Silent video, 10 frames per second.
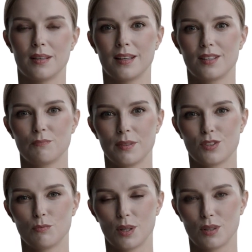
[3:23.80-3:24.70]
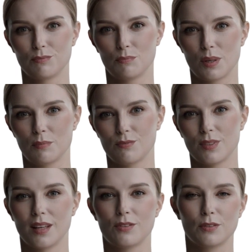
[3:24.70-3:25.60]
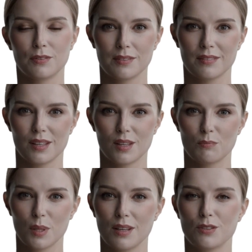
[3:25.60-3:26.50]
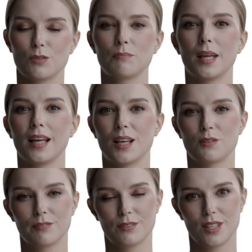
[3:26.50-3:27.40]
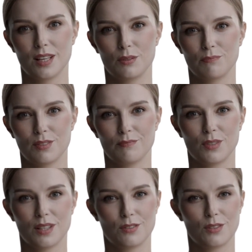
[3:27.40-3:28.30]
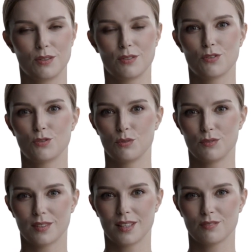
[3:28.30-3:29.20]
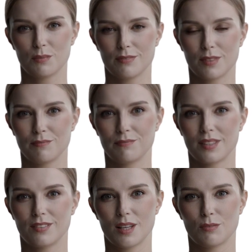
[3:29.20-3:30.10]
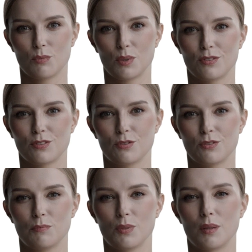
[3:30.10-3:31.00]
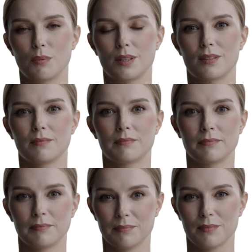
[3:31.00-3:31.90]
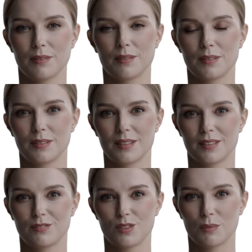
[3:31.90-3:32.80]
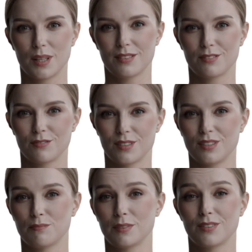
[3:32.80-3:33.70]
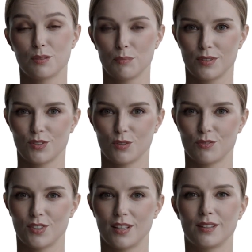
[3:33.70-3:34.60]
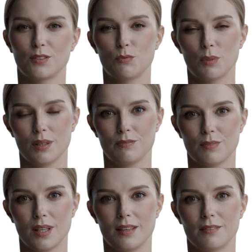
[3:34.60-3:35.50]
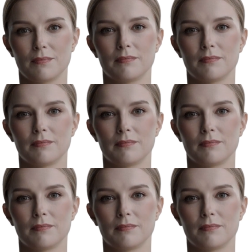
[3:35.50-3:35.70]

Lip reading: Easements are part of the public record, and a buyer could back out of a sale if they find an undisclosed easement that affects how they want to use the property. In some cases, easements can be negotiated or modified.